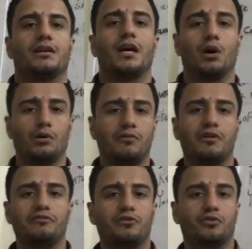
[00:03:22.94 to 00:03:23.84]
However,
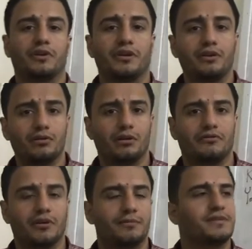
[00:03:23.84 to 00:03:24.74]
for irregular
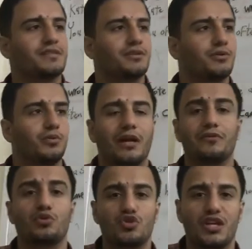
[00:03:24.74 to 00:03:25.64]
verbs, we have
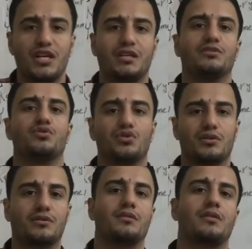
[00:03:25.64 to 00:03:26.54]
to change
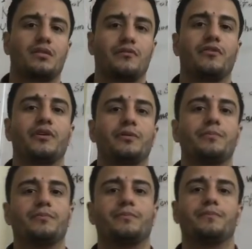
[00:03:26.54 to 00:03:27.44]
the verb
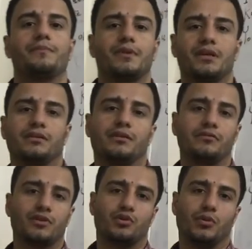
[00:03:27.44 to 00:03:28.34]
in
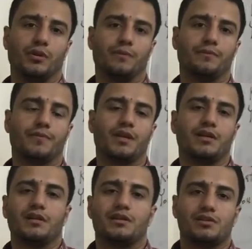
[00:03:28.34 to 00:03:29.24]
different way.
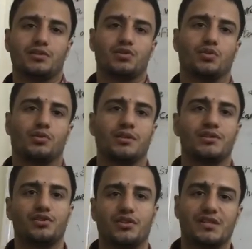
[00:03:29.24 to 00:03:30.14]
So let's
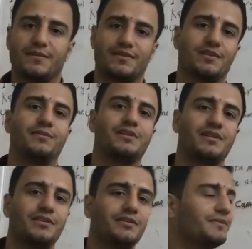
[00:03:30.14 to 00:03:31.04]
check some examples here.